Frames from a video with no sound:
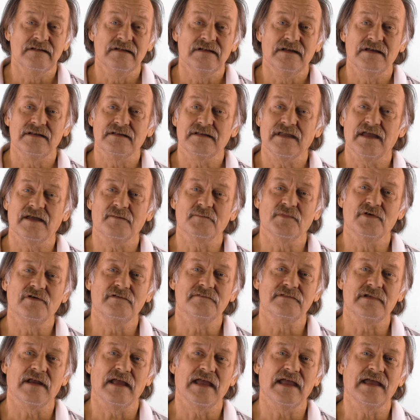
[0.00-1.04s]
and you can't
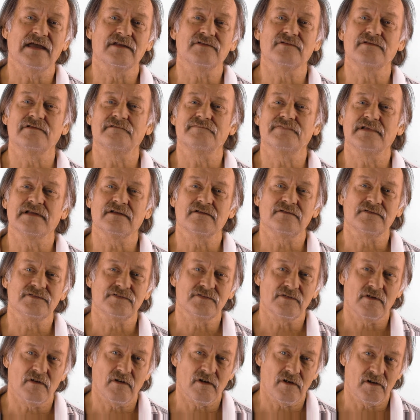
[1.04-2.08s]
move your hand or your fingers,
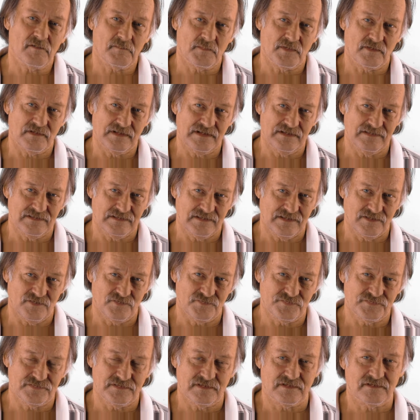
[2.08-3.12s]
your arm, or anything
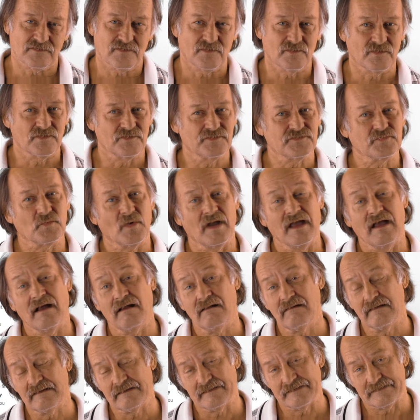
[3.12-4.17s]
else, then of course,
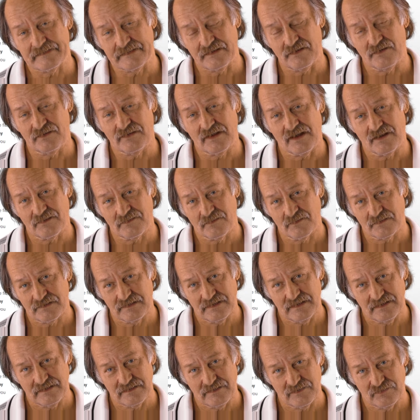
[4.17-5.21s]
well, you're not going
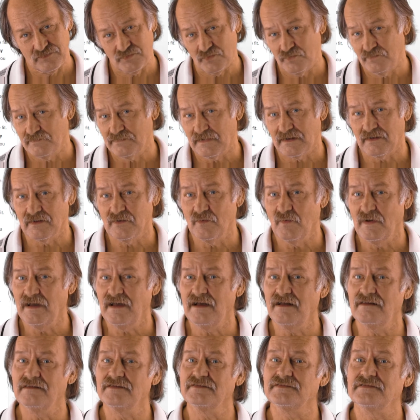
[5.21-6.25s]
to do very
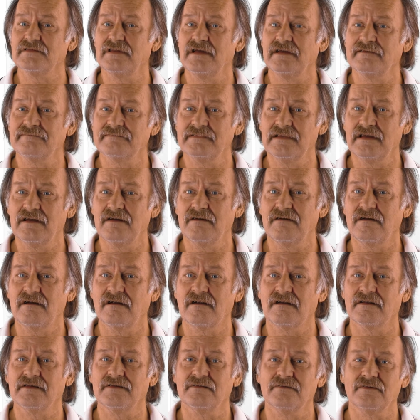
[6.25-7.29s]
well as life now,
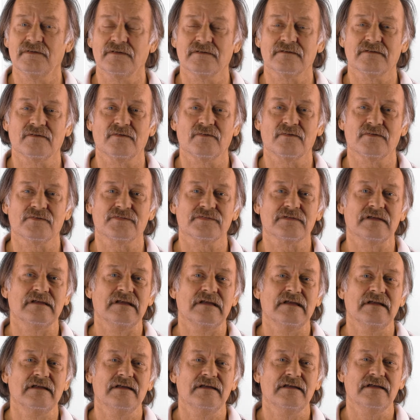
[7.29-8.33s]
are you? And of course,
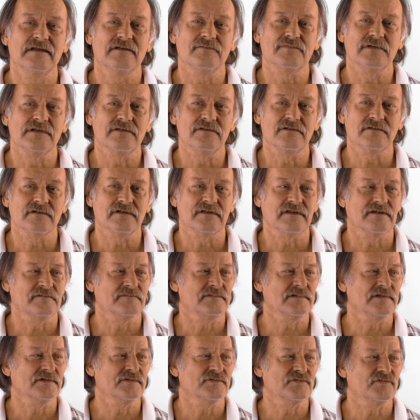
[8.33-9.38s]
if we look at
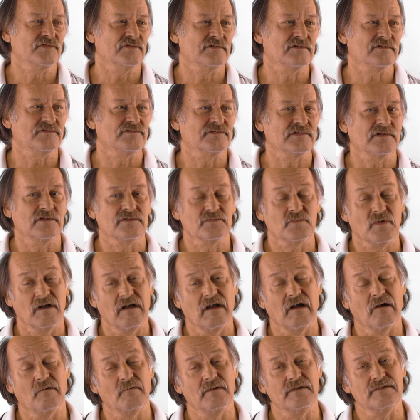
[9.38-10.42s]
evolution, it says,
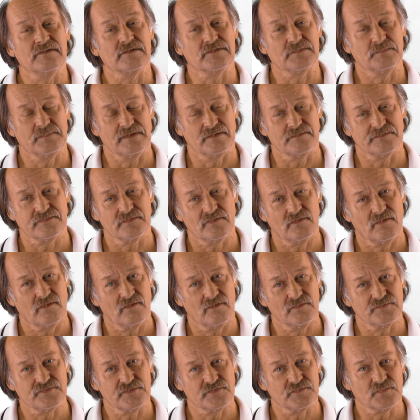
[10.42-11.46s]
well, we just built it
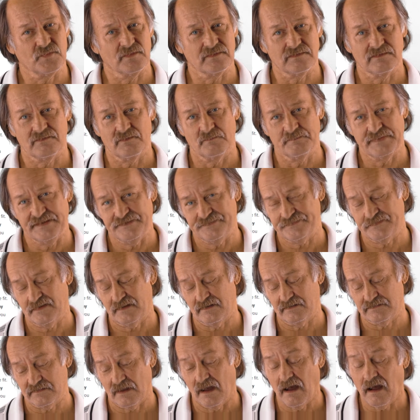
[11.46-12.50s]
all just one little piece at
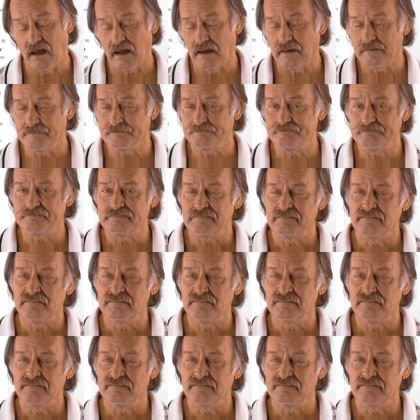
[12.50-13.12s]
a time.